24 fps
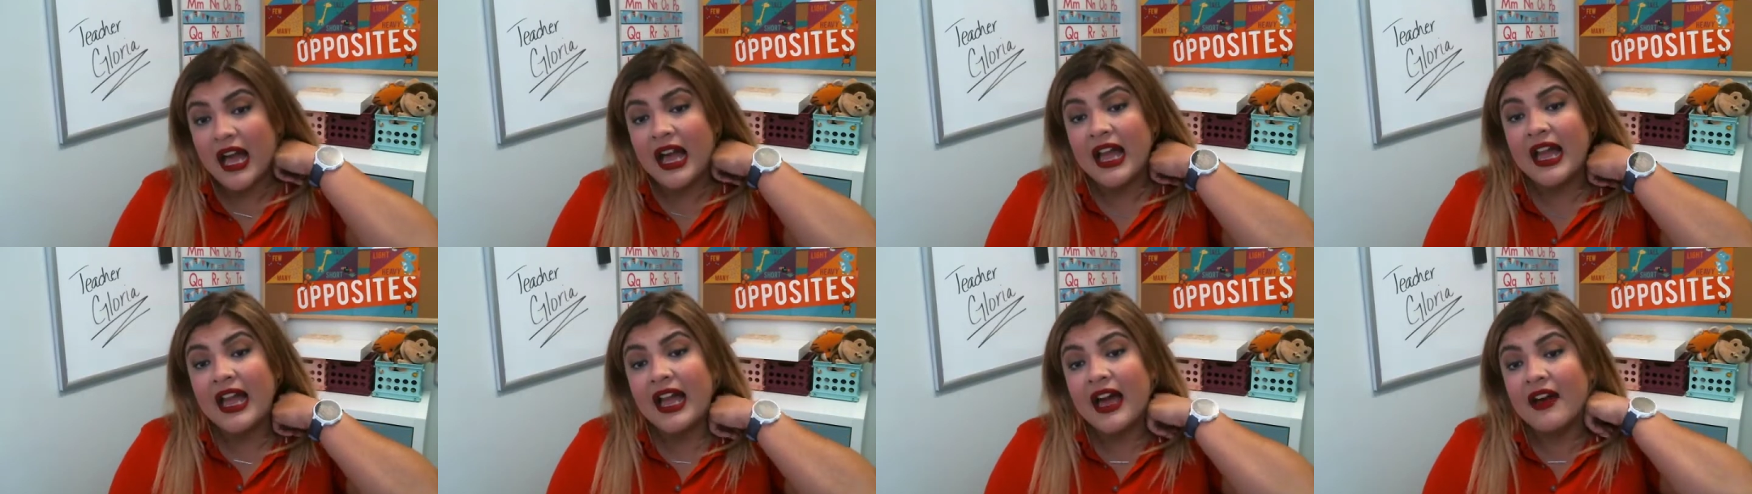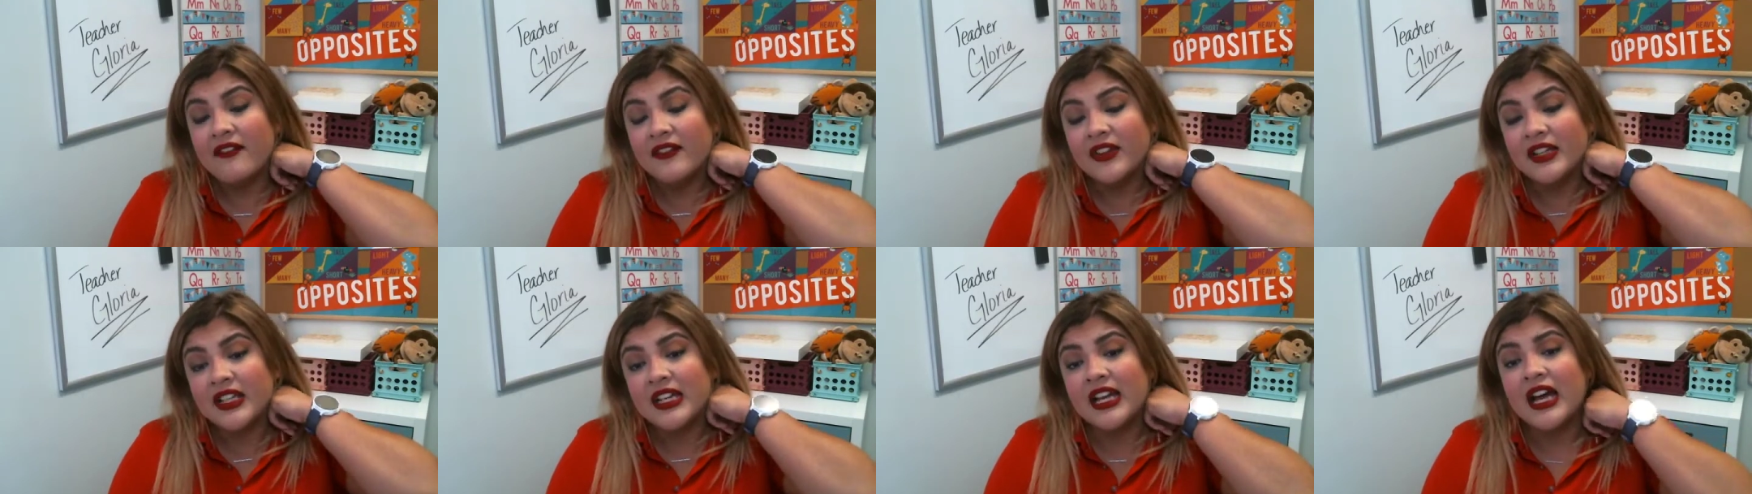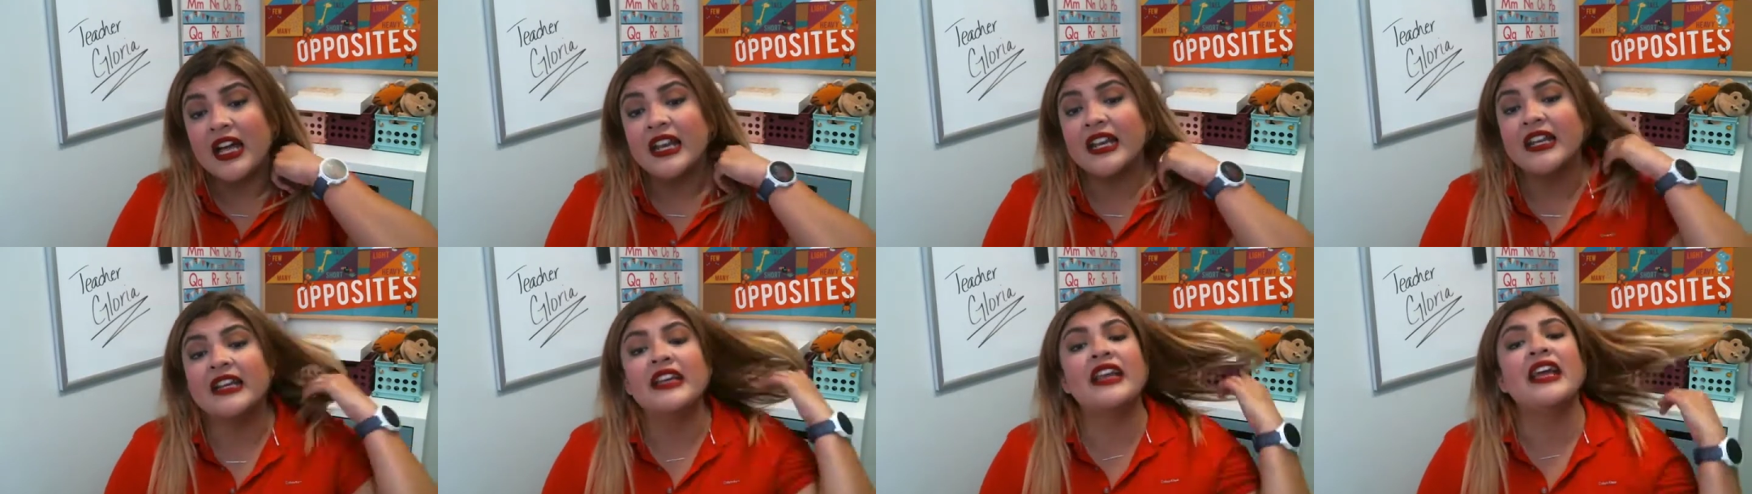I haven't
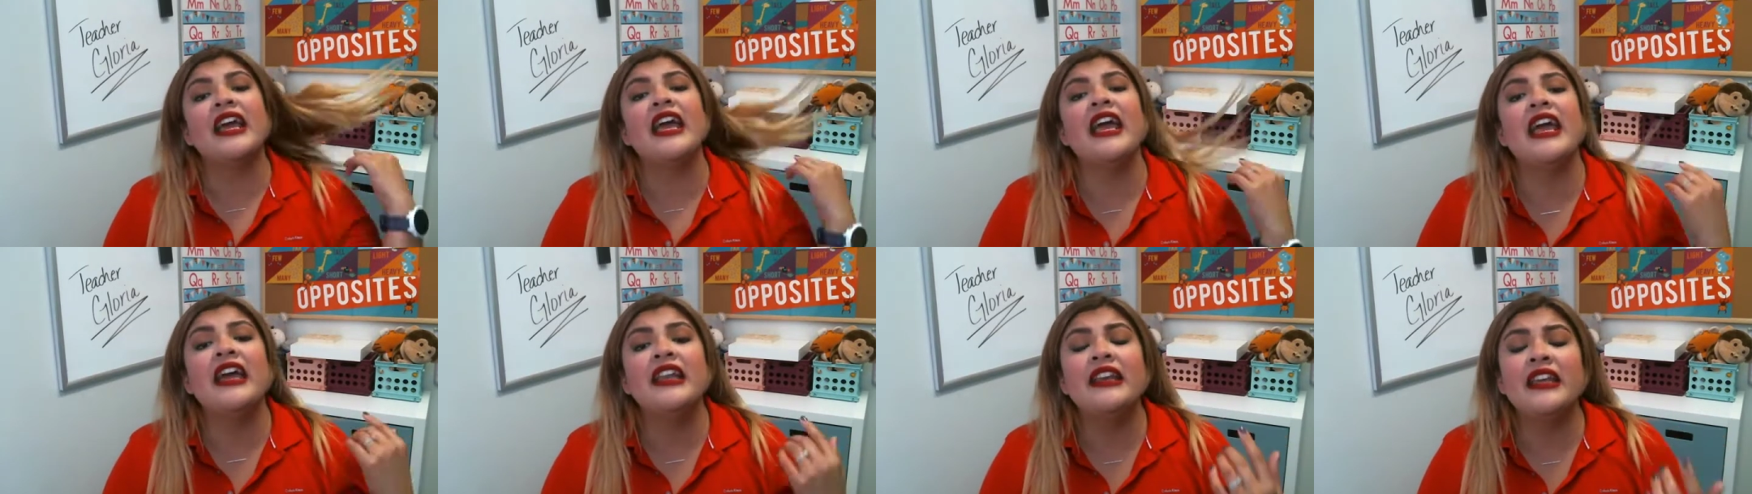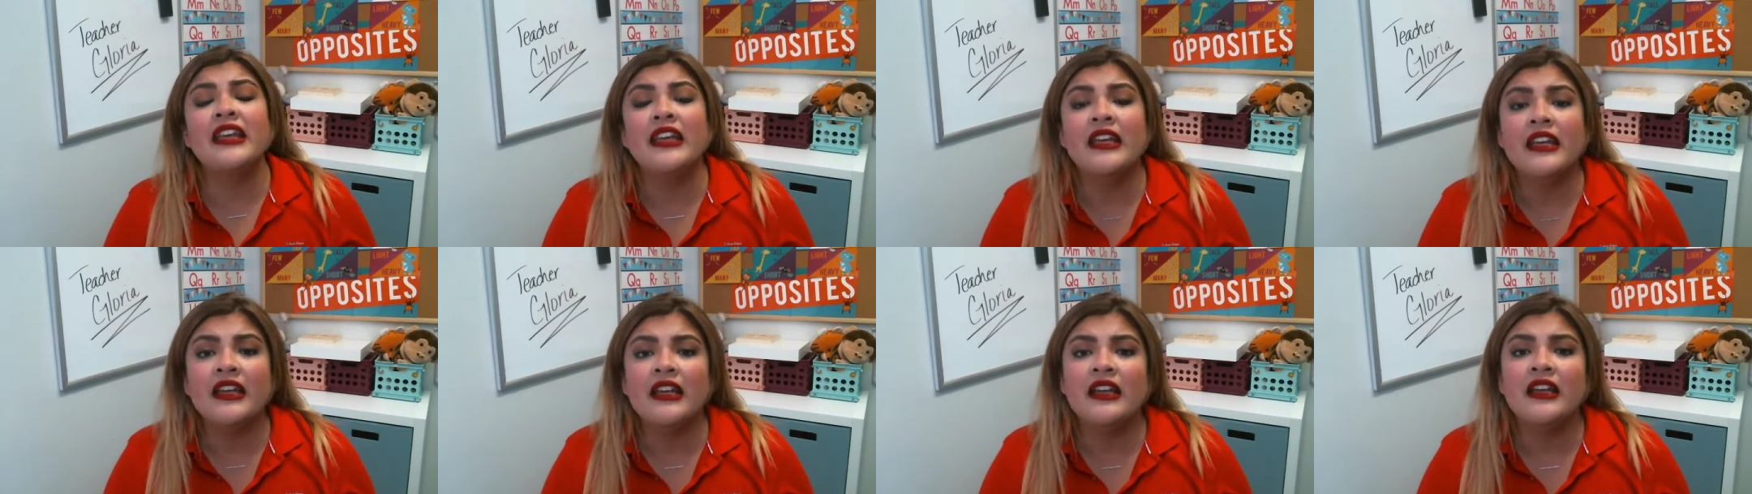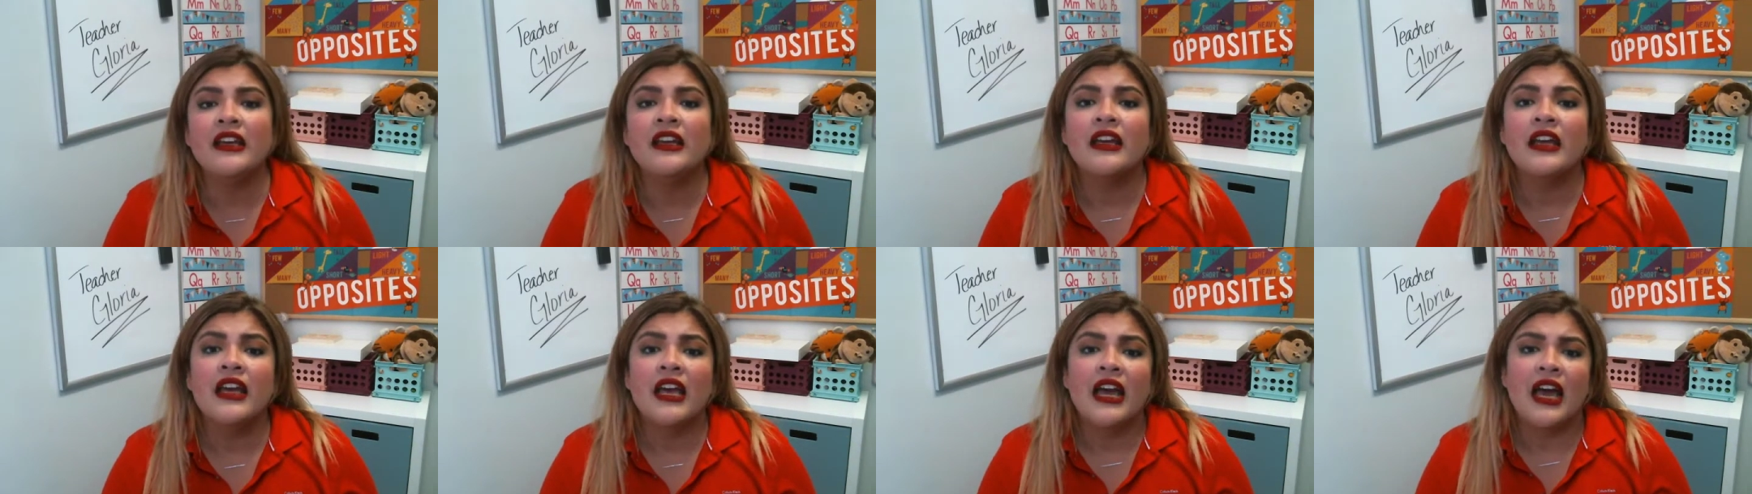gotten
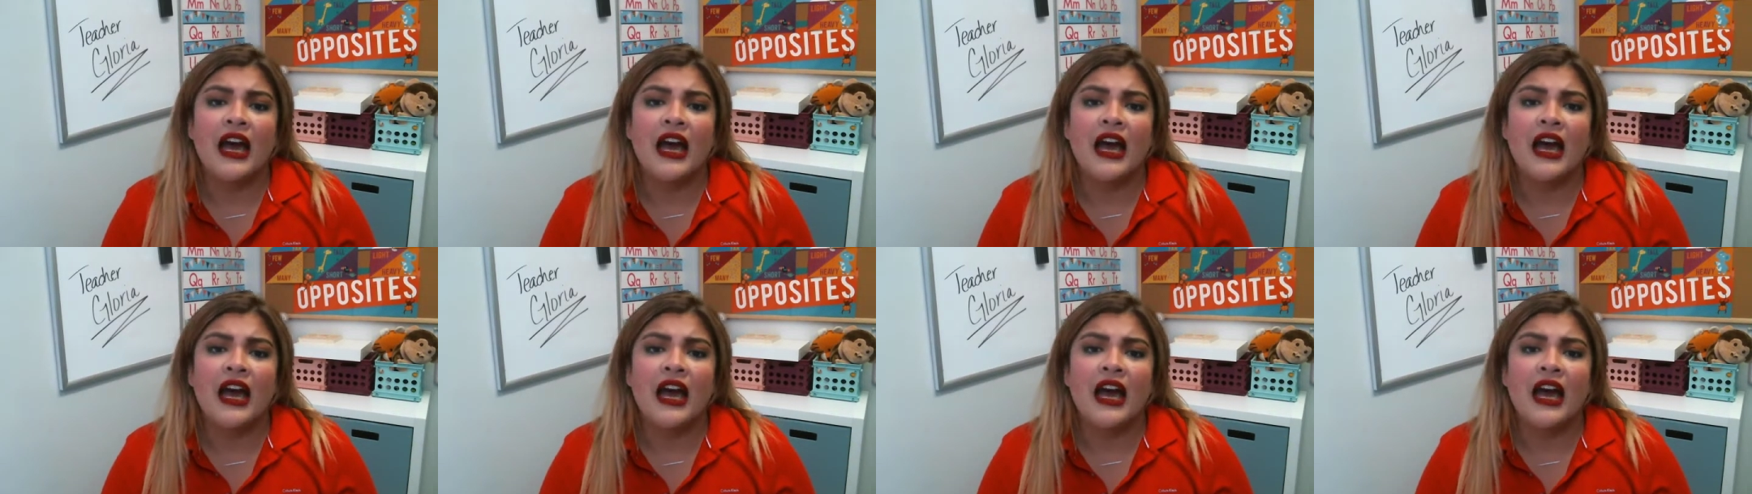any.